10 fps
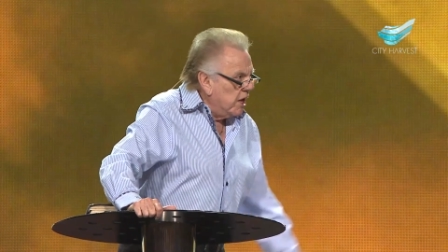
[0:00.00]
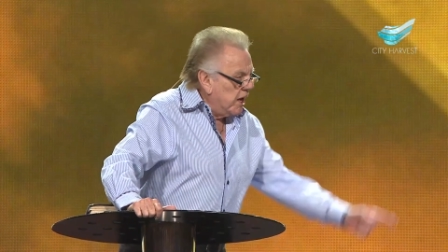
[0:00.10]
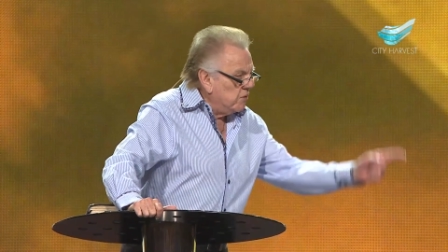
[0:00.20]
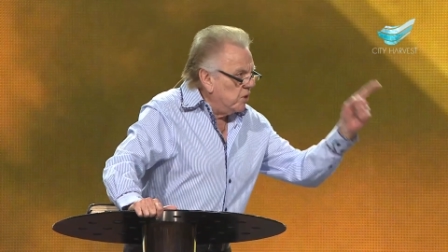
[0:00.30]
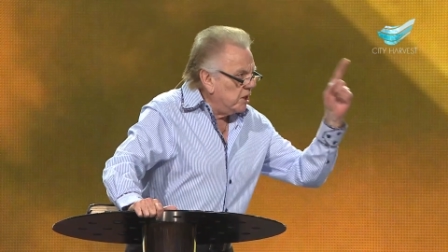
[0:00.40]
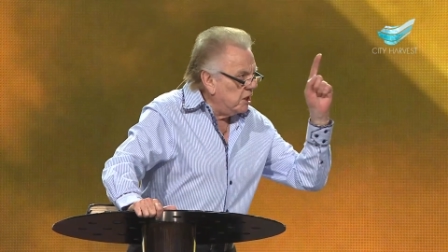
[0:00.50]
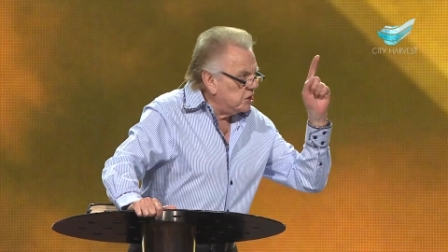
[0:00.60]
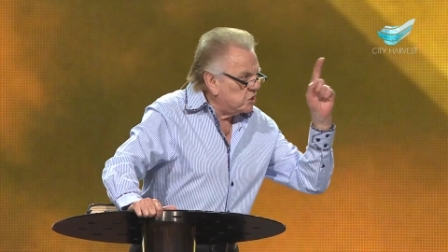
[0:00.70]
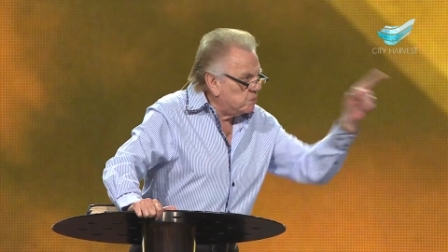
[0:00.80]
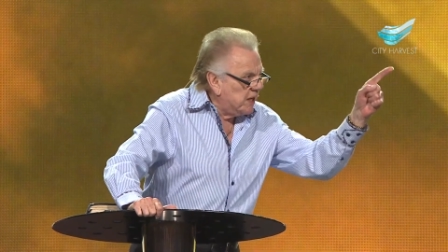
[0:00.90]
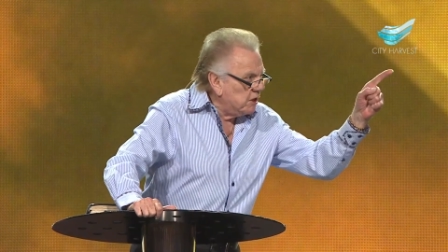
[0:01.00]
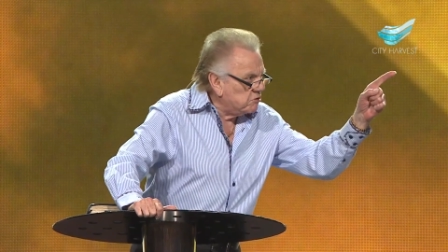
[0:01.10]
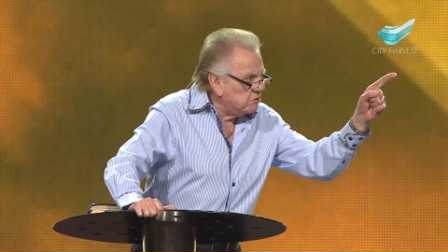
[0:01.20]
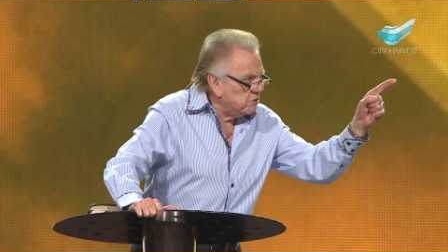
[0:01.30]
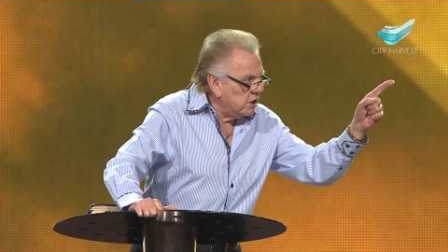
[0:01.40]
And when he
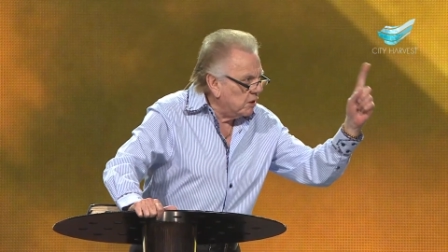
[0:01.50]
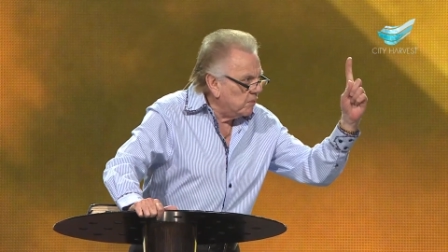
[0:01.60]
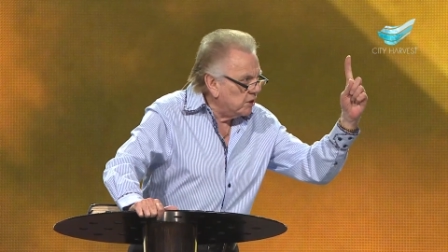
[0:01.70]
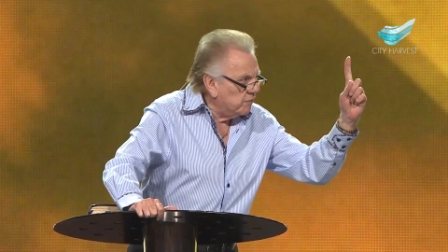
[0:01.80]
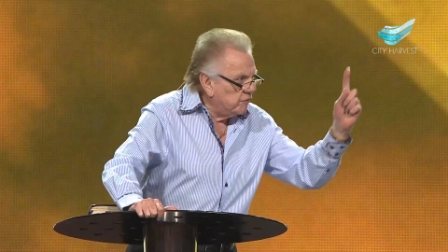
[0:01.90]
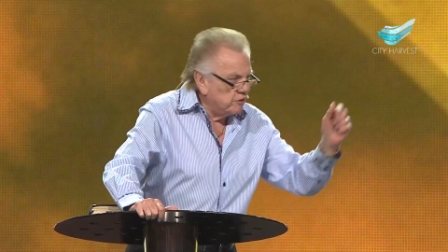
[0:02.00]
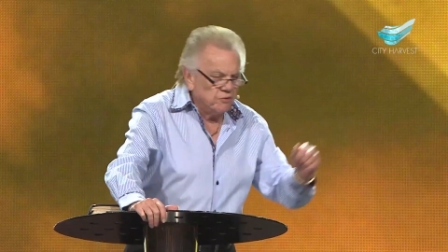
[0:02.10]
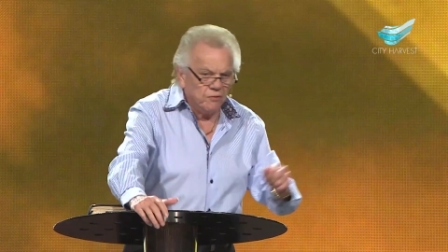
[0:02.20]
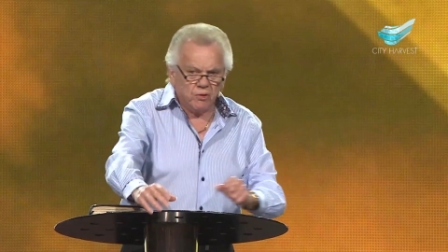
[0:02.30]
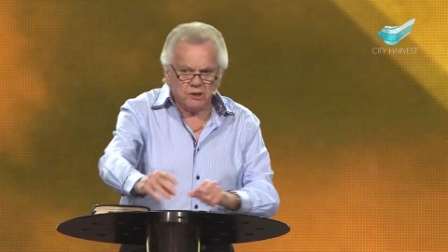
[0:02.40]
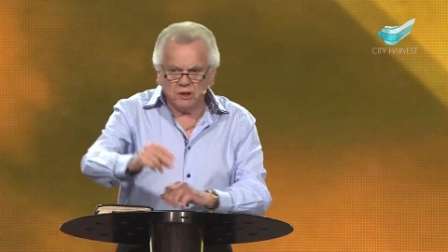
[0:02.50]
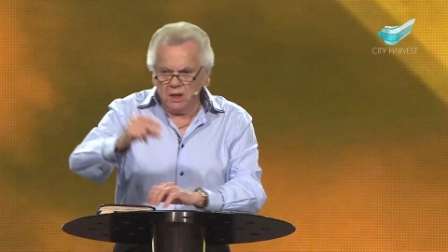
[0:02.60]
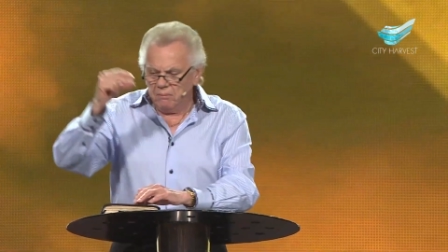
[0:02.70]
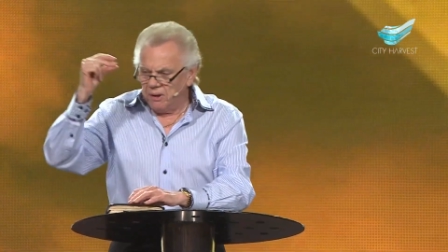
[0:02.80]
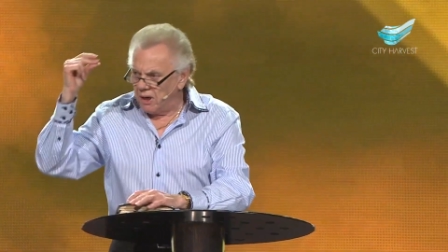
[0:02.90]
speaks, it'll be the first voice.
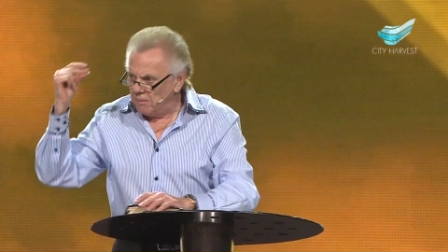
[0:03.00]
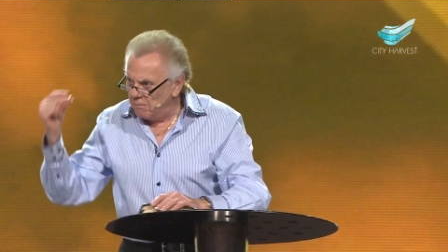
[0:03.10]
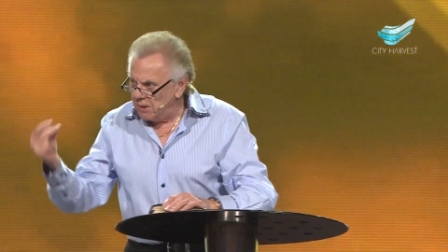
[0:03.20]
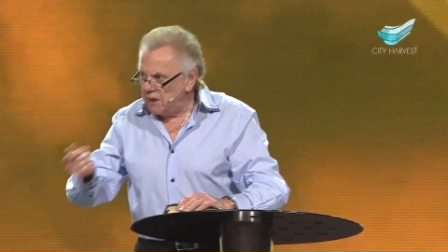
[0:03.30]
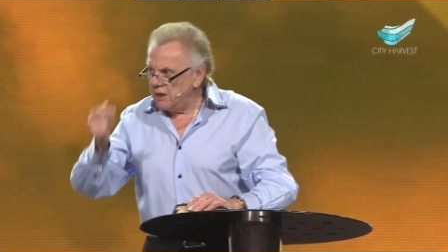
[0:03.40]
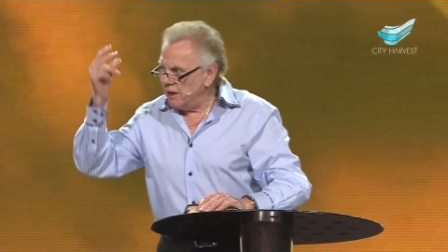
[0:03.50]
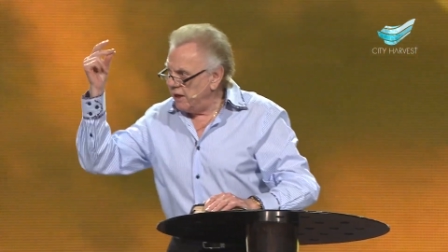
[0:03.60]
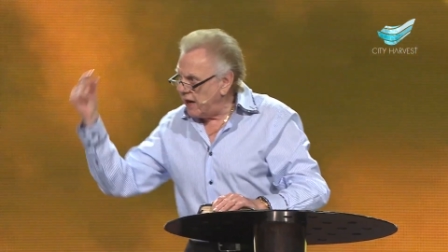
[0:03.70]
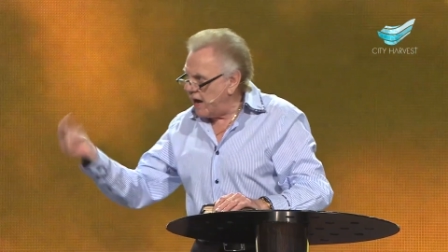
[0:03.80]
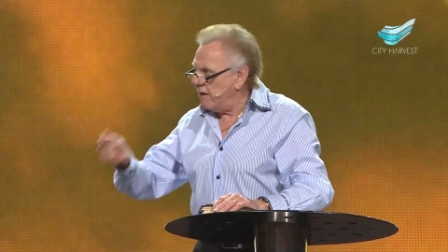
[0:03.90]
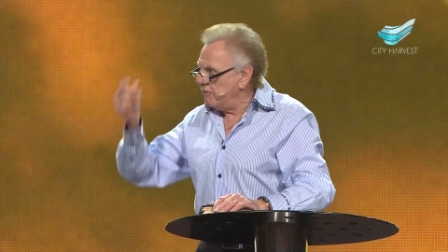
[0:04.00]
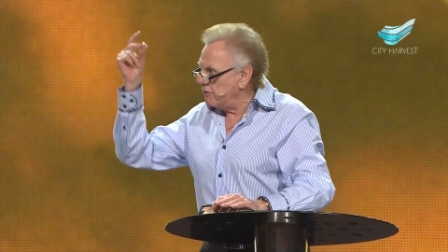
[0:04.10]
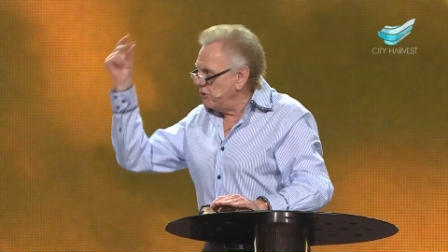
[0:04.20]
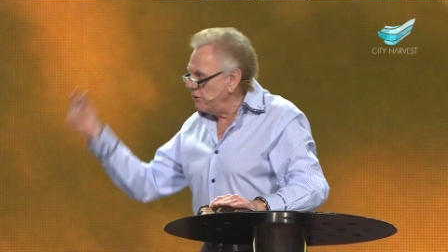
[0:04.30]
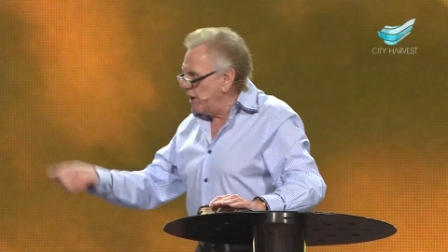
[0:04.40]
But immediately
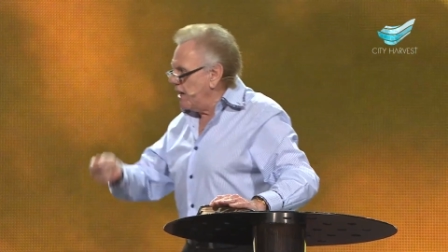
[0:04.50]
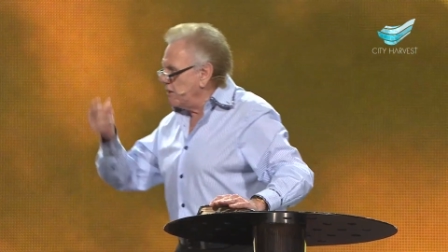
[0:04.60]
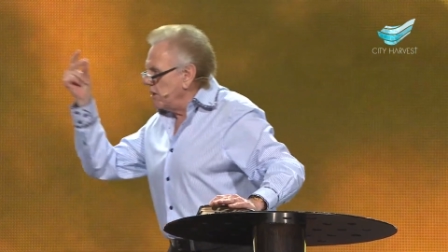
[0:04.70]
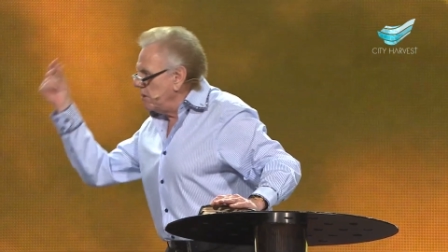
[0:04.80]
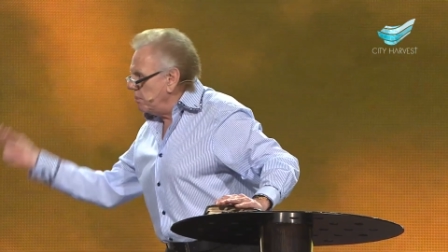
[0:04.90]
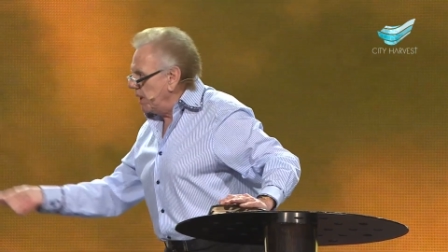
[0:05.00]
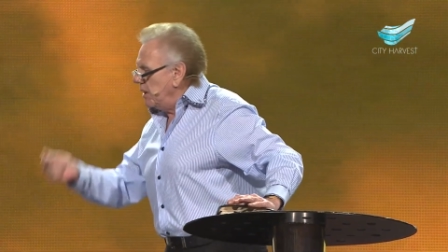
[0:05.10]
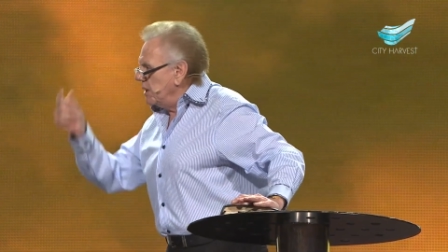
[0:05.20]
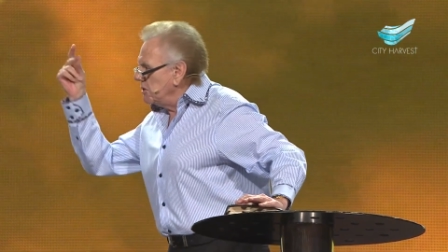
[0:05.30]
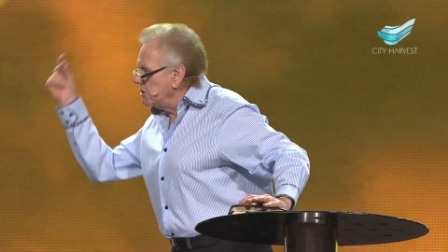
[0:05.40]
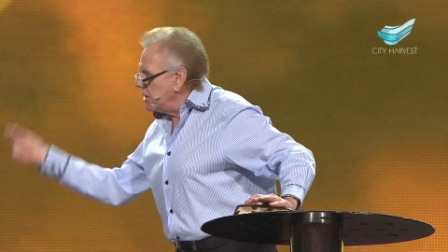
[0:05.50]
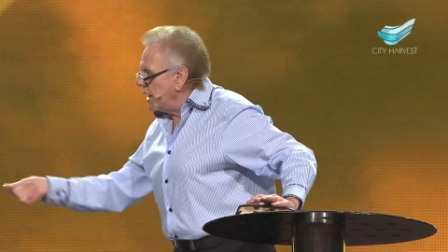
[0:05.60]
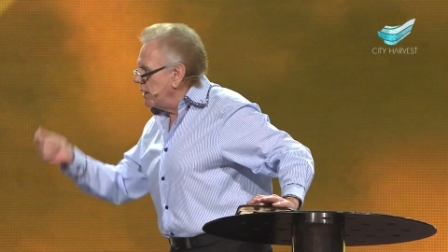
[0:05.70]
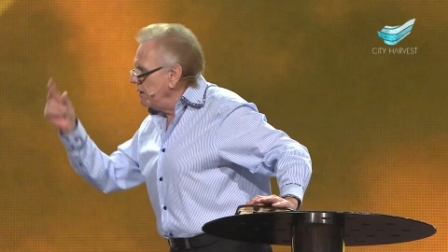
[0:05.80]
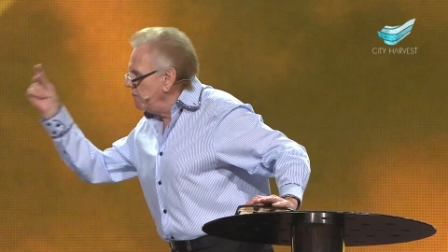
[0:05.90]
after that, there'll be a
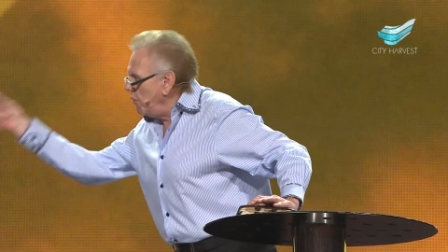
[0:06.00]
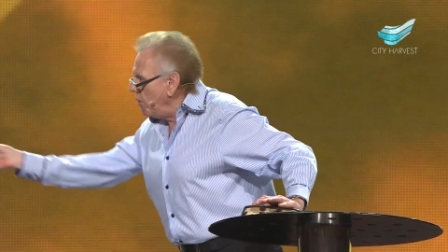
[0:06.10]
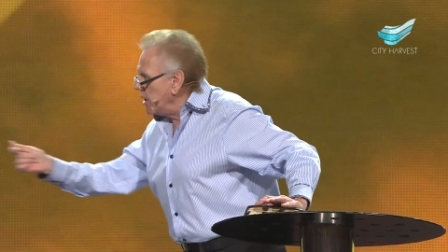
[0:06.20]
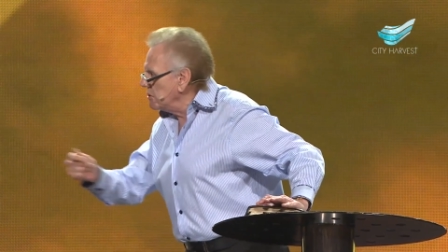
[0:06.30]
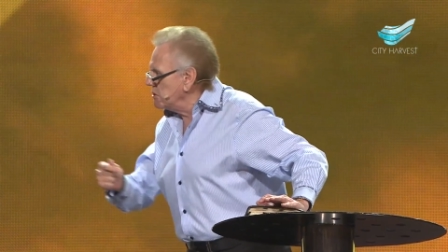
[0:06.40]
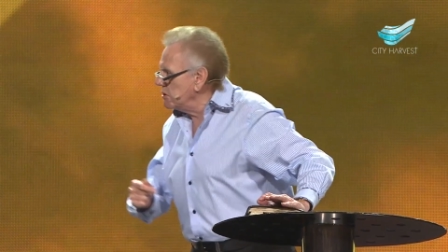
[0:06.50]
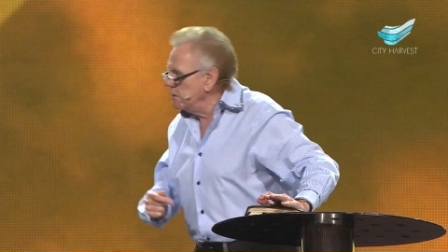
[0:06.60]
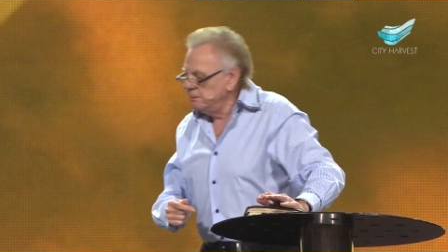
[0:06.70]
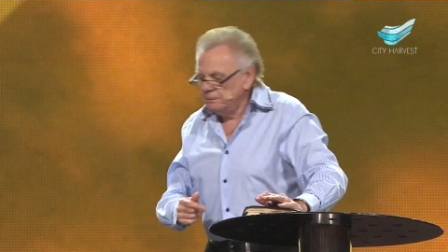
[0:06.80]
second voice.